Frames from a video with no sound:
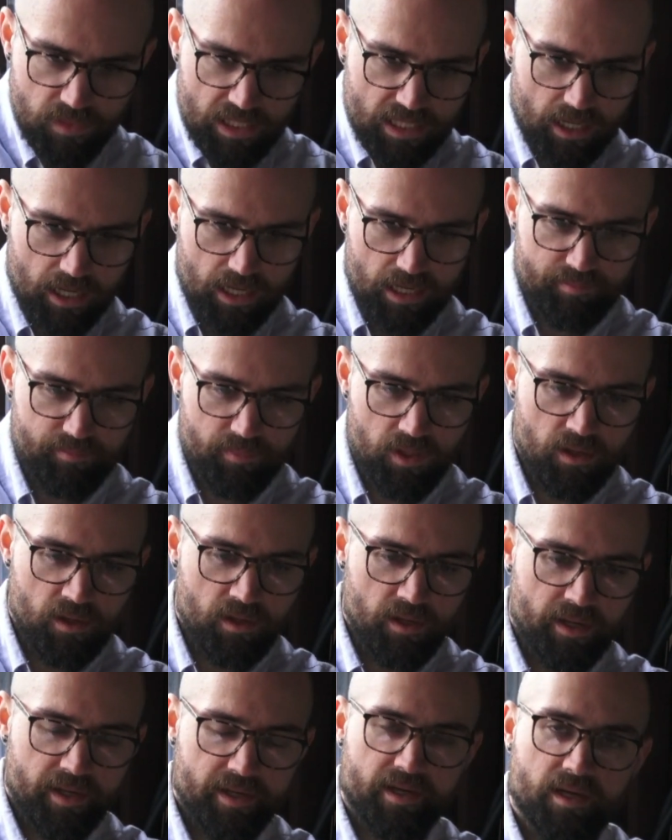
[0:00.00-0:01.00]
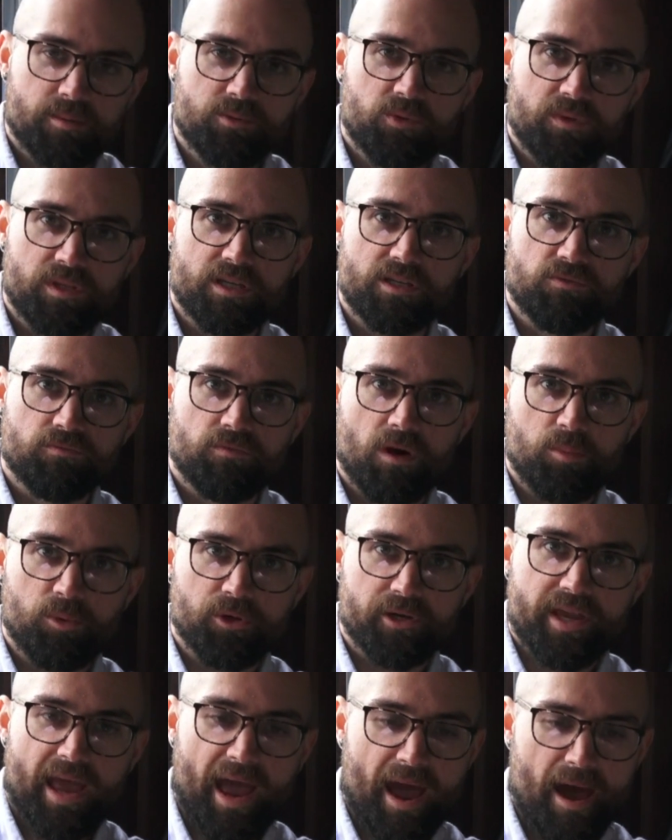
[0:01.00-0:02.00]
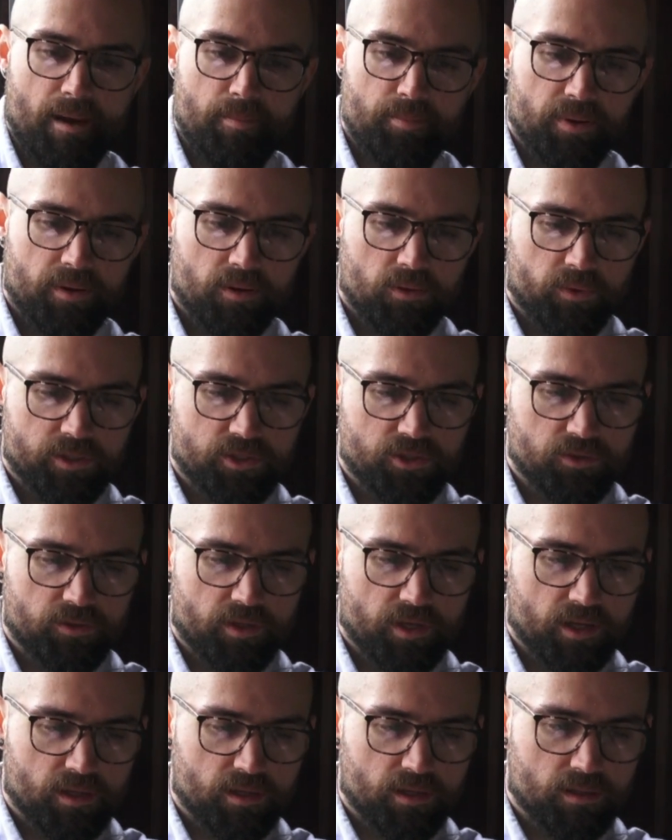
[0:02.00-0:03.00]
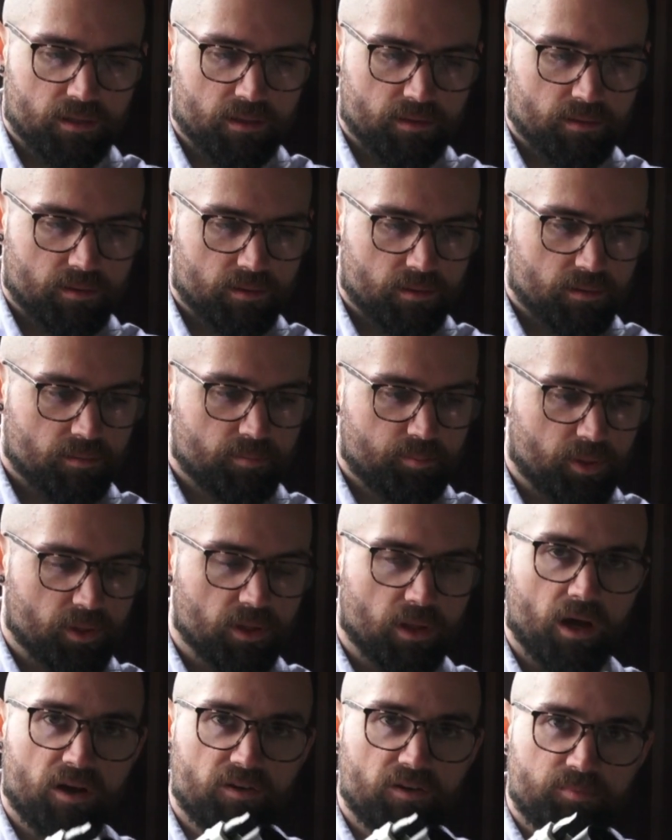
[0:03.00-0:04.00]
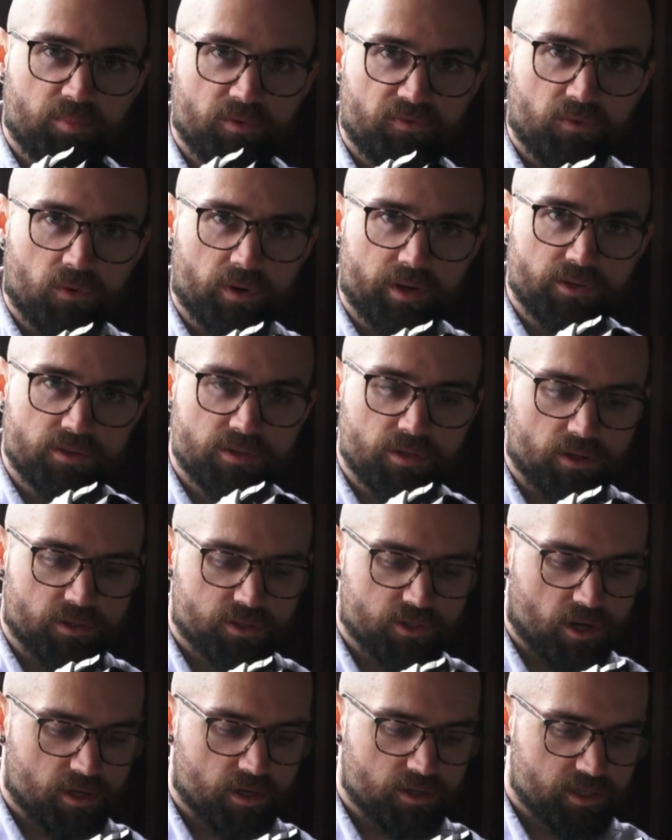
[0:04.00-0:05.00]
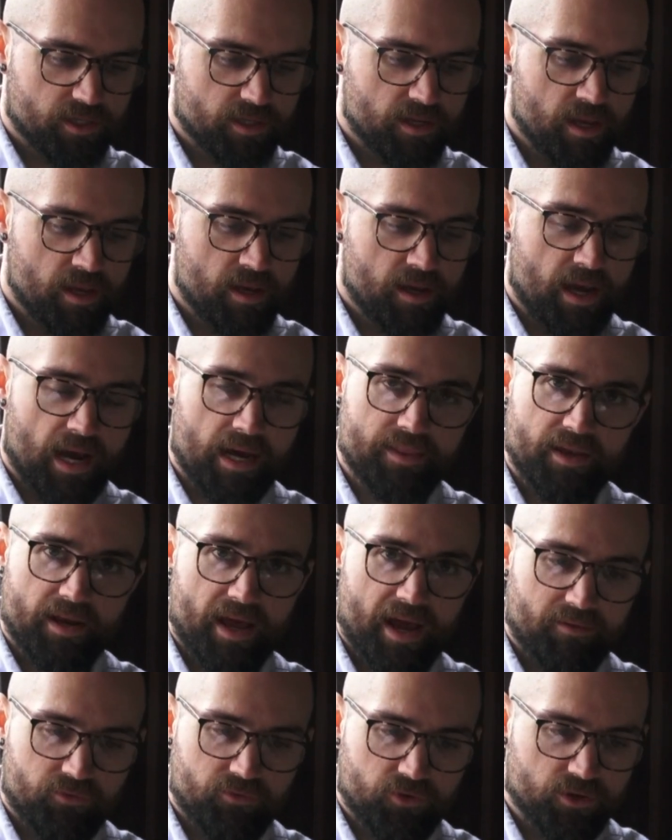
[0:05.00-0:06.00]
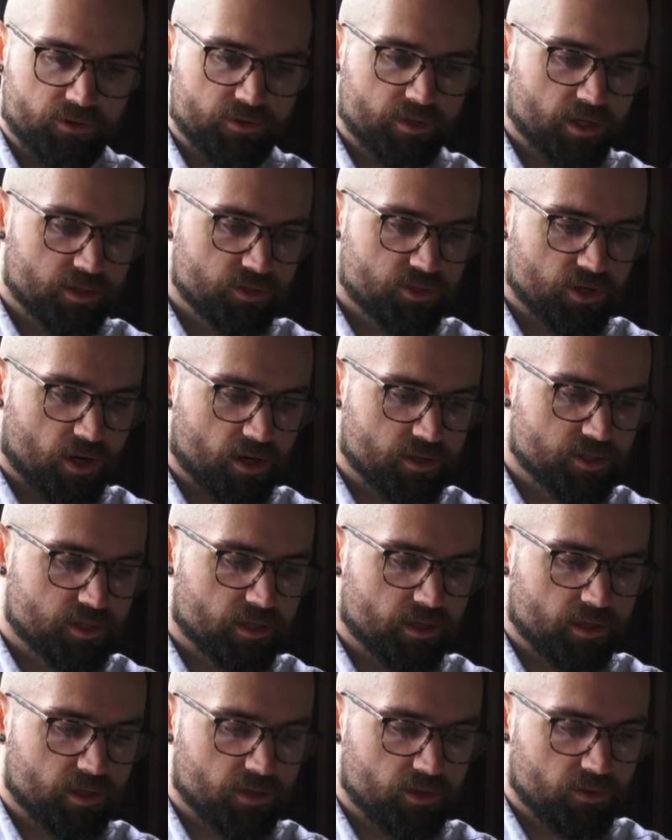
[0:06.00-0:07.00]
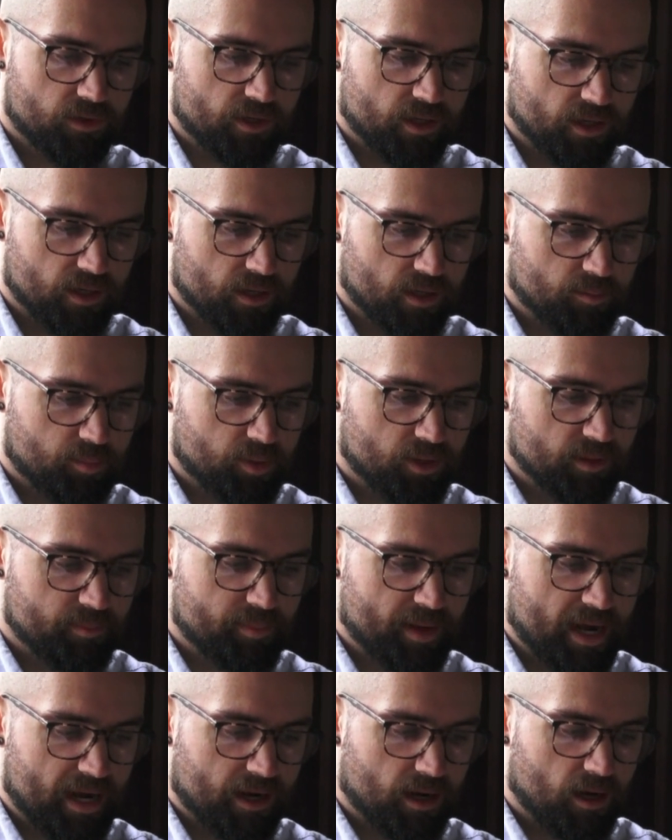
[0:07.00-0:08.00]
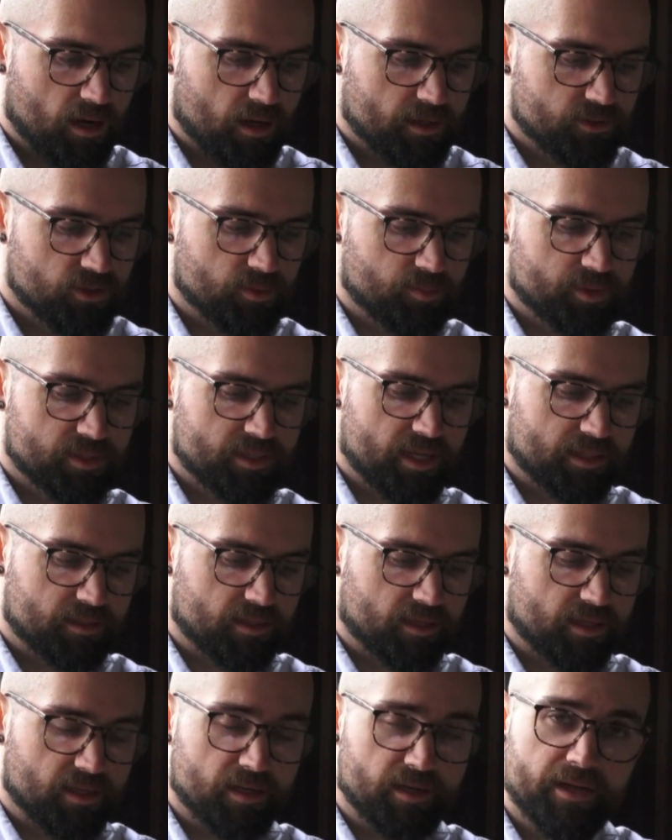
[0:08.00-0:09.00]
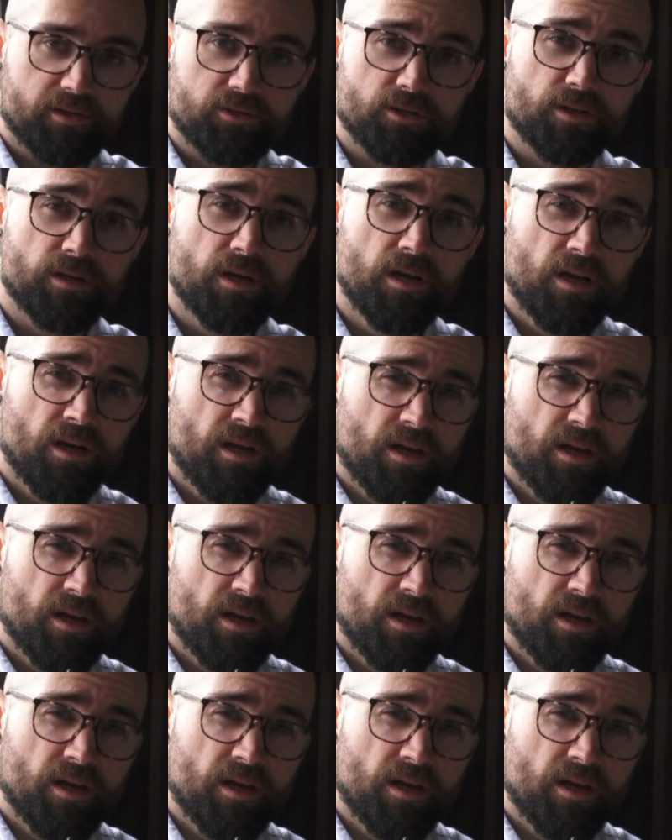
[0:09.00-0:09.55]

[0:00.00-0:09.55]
It comes with this rubber cap, which you can pull off before you start charging, and then after you're done charging, you can put it back on to protect the connector.